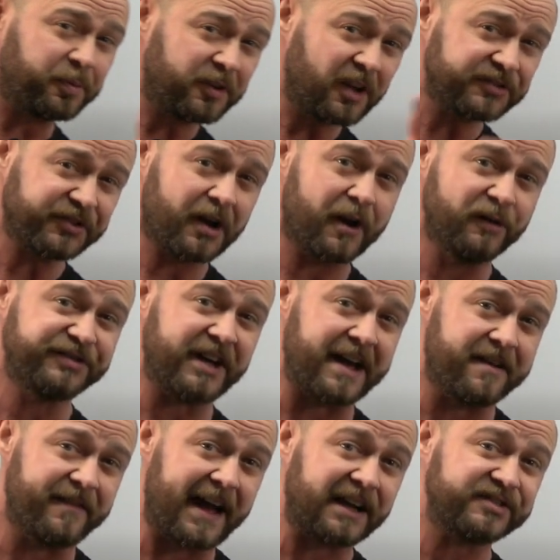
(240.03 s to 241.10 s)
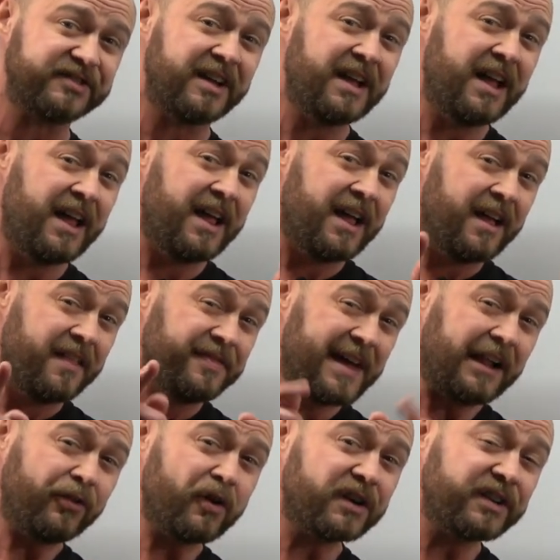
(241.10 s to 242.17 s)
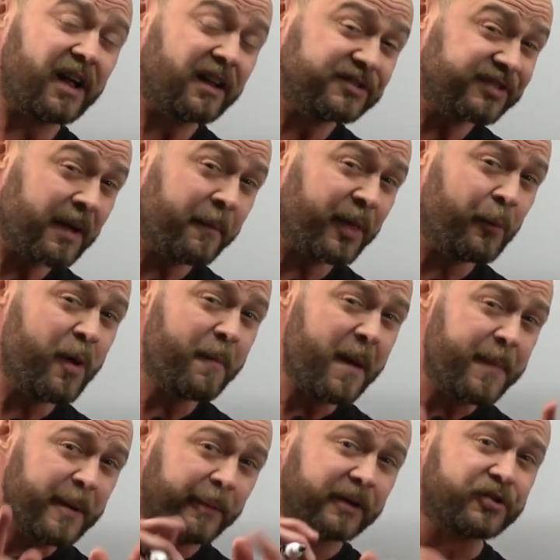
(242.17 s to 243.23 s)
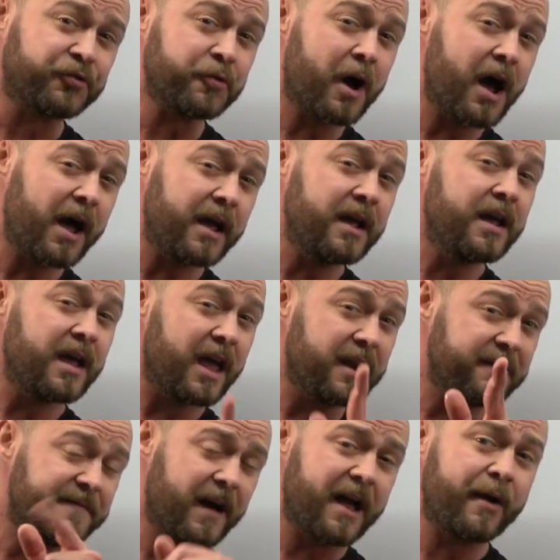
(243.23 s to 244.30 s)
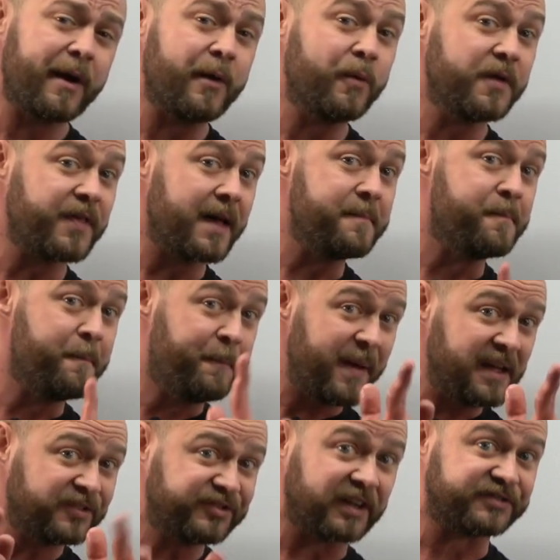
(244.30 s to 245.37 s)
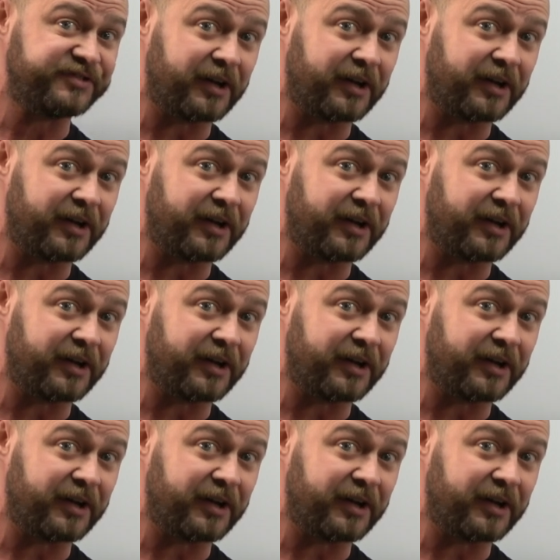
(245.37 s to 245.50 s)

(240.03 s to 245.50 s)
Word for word: plus cosine of x. That looks like something we might be able to try and evaluate with a basic